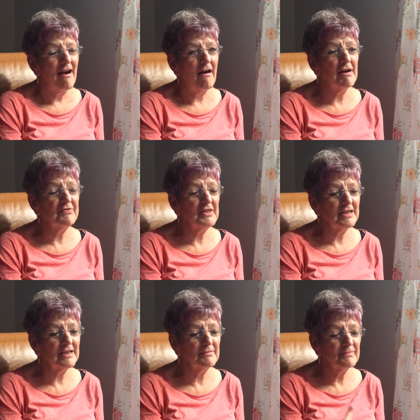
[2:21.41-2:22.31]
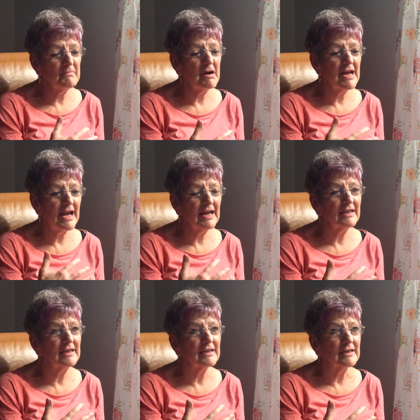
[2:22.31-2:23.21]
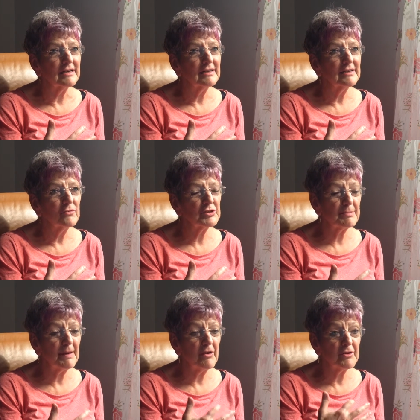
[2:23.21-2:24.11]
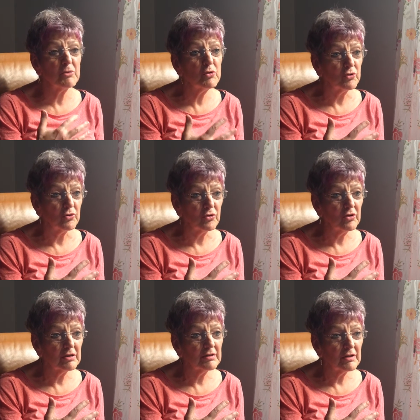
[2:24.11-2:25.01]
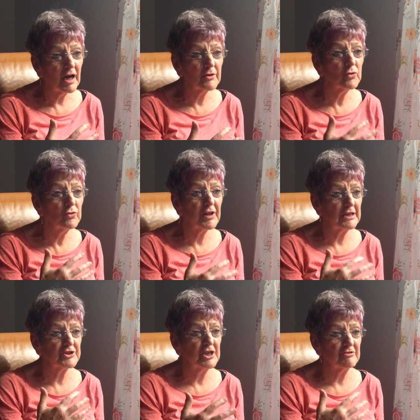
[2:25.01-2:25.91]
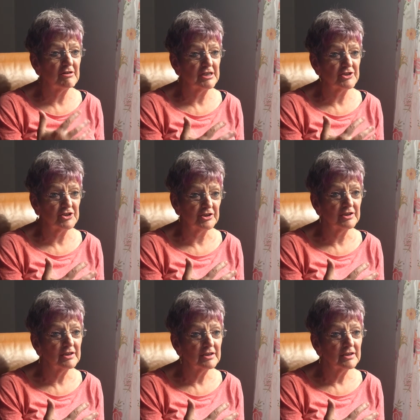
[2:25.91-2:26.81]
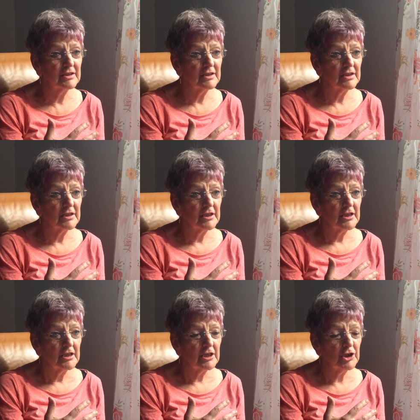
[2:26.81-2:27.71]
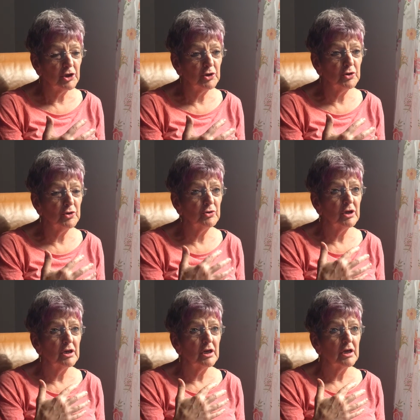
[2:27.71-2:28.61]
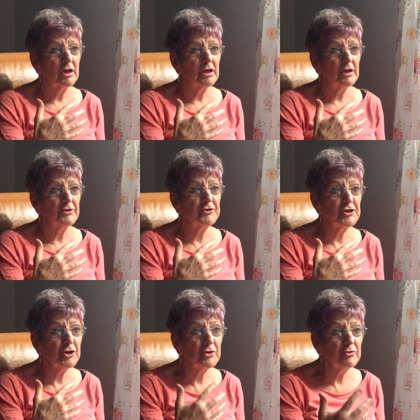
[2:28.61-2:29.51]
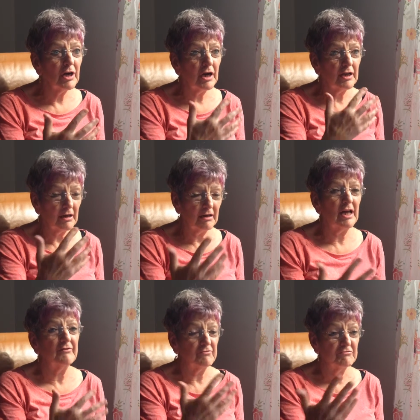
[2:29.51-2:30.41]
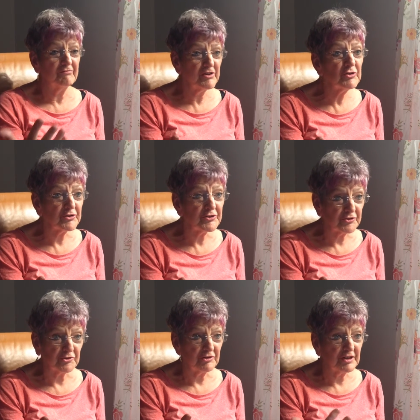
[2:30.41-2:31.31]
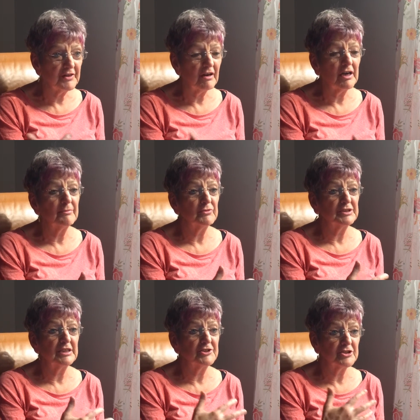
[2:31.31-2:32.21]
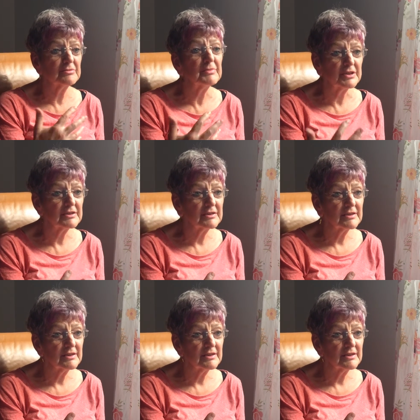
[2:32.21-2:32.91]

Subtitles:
I think my anger was about them all, and all that generation who knew, and I'll have to reveal the story, that I was illegitimate,